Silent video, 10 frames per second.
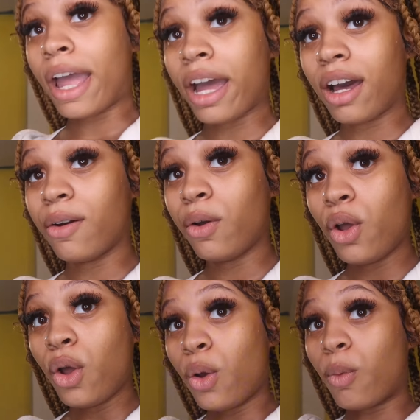Finna
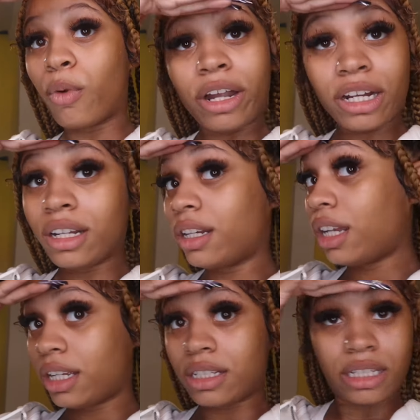go out. Where the
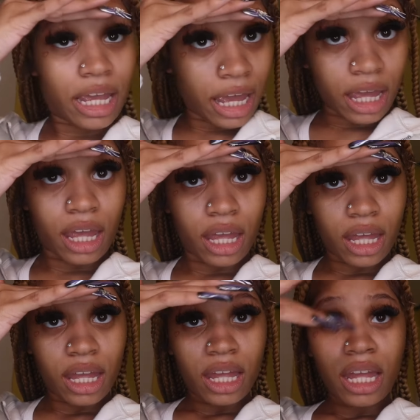niggas at?
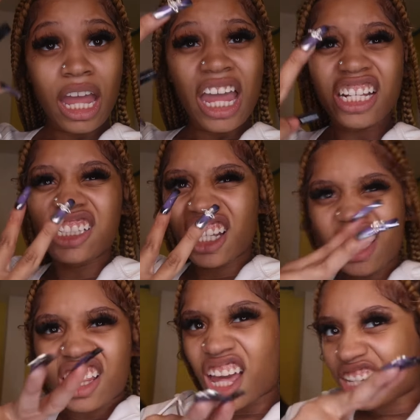Oh, see? It's looking
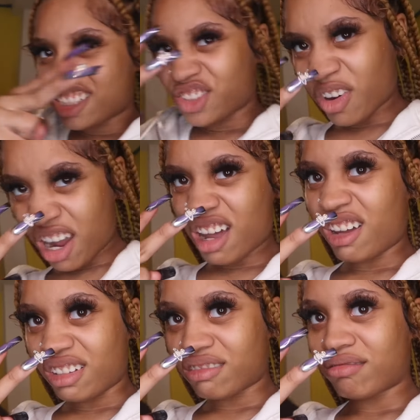like a
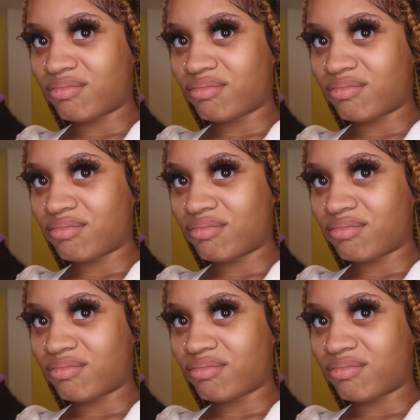drought.